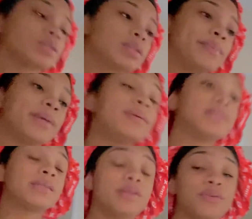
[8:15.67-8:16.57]
baby
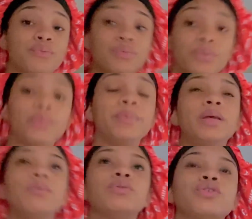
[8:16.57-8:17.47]
is in the room. He
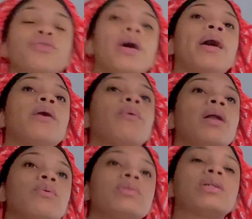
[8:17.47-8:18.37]
was crying while I
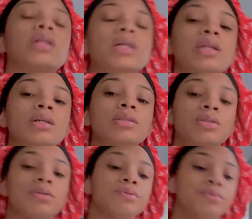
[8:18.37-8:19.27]
was cleaning,
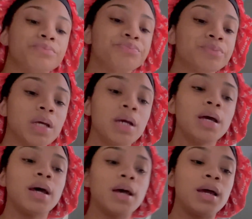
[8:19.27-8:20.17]
so
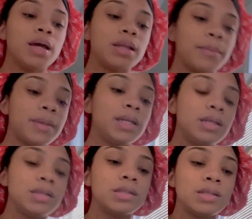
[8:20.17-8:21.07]
I mean
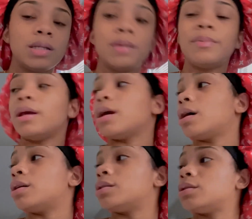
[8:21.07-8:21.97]
he's sleepy
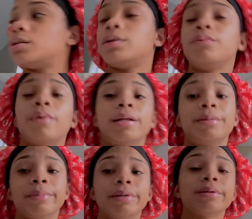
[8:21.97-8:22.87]
and he wanted milk.